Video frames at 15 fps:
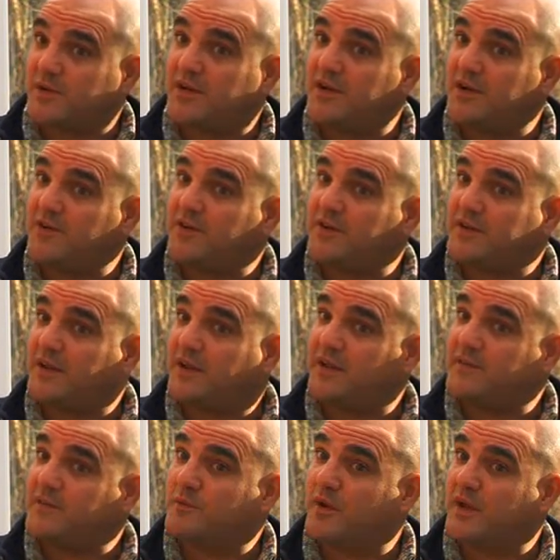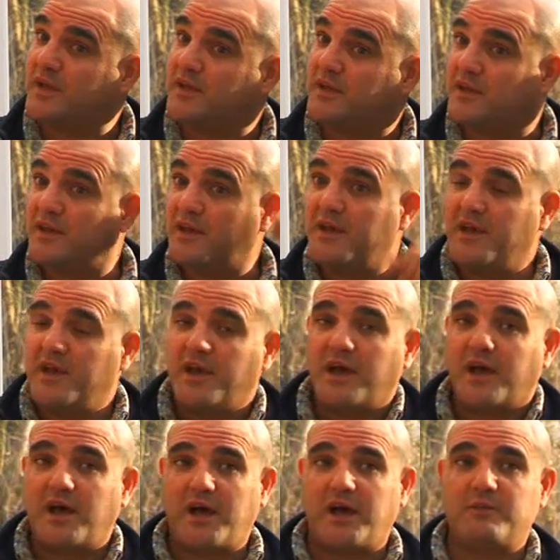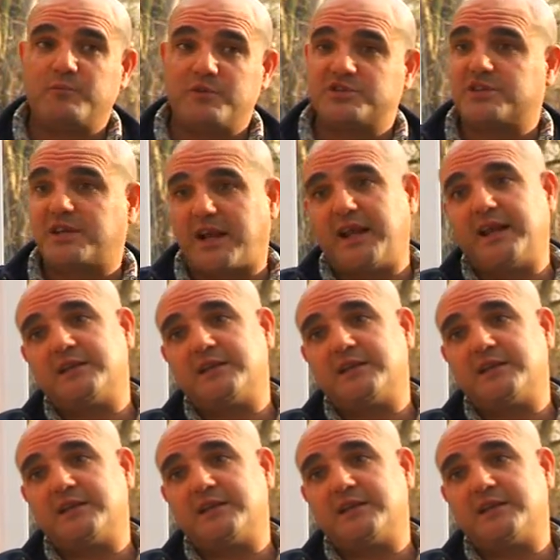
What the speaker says: one earlier in the week, which had